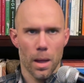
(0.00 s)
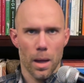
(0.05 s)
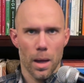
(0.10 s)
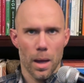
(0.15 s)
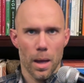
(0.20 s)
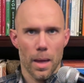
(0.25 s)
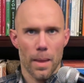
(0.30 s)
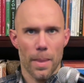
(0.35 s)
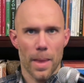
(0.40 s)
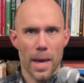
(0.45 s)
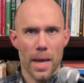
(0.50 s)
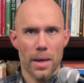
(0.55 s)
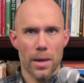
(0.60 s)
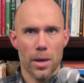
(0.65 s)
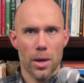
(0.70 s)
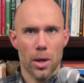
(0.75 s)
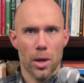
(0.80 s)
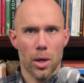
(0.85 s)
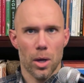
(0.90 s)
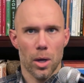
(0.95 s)
And then,
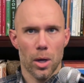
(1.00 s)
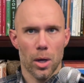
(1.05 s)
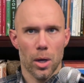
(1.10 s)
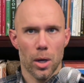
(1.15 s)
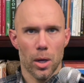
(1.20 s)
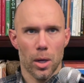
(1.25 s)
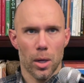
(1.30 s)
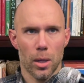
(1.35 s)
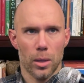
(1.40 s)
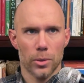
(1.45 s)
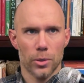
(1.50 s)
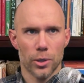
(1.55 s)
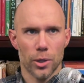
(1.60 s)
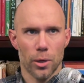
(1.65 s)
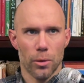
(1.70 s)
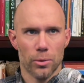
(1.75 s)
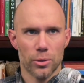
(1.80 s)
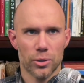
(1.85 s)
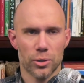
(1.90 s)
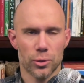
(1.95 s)

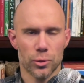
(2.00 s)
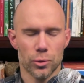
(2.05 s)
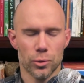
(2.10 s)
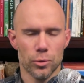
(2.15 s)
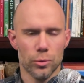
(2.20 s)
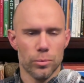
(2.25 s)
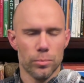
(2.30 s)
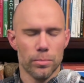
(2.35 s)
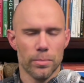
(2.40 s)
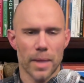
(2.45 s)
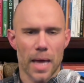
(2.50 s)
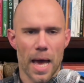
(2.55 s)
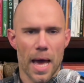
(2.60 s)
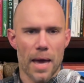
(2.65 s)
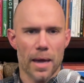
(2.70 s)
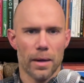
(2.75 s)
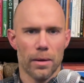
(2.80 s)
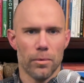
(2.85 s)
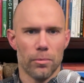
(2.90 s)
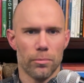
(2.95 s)
assume
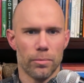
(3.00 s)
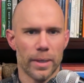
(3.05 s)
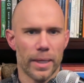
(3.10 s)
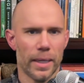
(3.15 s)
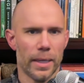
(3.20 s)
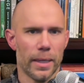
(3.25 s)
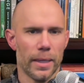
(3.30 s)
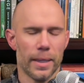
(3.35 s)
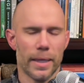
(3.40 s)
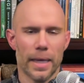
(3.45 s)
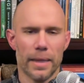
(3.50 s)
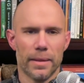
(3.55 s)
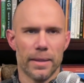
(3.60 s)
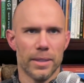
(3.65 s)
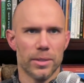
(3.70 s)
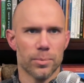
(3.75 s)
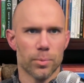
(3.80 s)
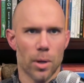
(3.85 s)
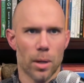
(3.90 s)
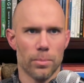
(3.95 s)
that we get
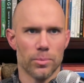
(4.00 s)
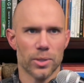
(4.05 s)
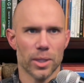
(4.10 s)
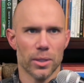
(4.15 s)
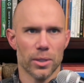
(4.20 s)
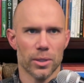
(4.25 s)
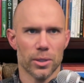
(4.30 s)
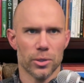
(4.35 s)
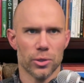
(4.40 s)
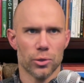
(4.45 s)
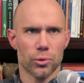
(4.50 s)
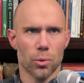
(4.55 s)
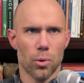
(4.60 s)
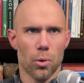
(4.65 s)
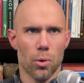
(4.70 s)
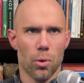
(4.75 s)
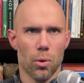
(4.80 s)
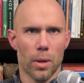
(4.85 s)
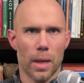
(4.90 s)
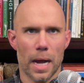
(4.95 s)
these problems under
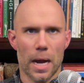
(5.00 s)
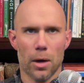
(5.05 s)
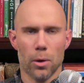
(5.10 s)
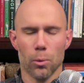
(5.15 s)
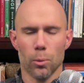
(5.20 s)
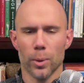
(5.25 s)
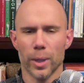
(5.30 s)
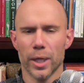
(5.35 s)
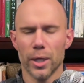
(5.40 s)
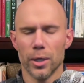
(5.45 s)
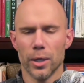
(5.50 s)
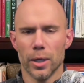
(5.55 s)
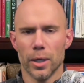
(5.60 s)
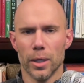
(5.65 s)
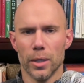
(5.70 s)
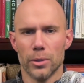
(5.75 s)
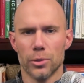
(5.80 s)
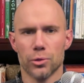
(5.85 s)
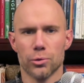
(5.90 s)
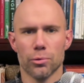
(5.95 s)
control. How are we going
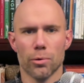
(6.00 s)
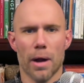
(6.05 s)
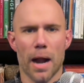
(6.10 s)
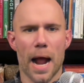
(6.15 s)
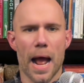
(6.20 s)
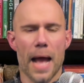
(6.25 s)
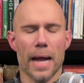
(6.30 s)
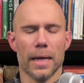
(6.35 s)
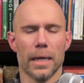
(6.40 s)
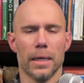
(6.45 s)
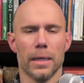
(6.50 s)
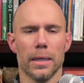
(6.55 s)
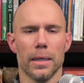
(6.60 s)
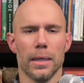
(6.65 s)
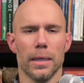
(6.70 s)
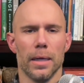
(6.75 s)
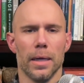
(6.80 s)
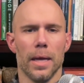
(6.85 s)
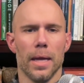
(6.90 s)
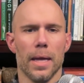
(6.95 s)
to track
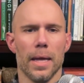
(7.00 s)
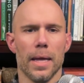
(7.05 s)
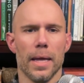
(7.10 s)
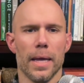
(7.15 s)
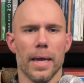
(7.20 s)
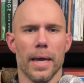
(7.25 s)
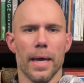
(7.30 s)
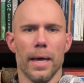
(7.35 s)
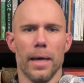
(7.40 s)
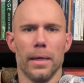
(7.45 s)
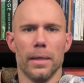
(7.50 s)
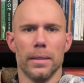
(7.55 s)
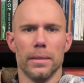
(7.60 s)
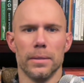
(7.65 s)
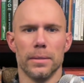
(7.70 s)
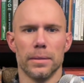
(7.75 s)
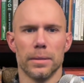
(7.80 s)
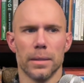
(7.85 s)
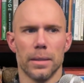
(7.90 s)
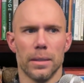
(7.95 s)

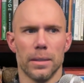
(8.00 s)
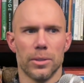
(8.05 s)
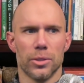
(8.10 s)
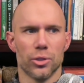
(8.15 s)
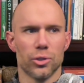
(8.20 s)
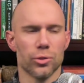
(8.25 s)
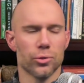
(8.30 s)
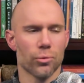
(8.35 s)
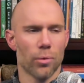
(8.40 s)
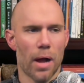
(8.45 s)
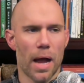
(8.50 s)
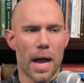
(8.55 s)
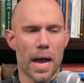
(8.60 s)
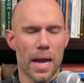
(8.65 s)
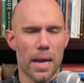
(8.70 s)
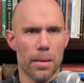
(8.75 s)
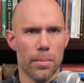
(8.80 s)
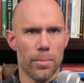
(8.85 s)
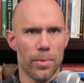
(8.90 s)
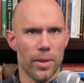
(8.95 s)
and
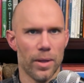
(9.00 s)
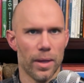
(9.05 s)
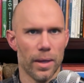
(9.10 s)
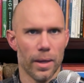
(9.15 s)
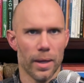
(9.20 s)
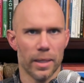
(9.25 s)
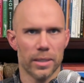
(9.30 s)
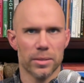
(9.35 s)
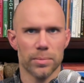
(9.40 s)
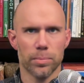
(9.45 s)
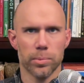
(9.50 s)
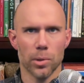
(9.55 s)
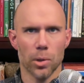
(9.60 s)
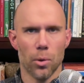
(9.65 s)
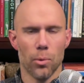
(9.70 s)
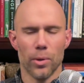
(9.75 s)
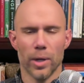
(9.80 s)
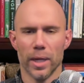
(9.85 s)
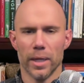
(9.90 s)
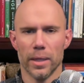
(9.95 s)
describe the
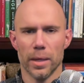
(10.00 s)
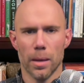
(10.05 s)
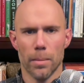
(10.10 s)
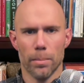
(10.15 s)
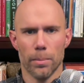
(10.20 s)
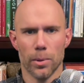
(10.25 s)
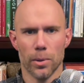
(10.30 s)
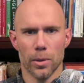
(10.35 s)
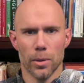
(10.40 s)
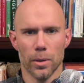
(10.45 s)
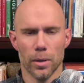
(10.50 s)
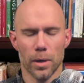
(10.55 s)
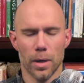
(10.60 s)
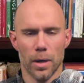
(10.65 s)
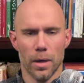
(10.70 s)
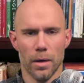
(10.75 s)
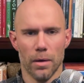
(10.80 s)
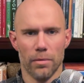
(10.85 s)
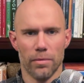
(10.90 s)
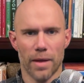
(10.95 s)
exploding number
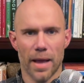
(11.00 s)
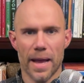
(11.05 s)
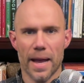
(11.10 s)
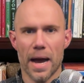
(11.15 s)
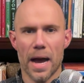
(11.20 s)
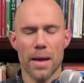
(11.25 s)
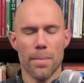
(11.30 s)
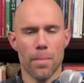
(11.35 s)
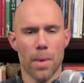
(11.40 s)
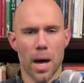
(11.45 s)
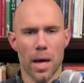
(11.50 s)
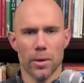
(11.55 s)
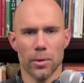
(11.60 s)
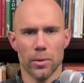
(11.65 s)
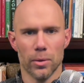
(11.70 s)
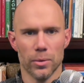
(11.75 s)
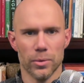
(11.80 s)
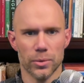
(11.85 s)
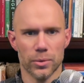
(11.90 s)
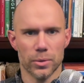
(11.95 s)
of AI
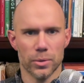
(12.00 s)
models,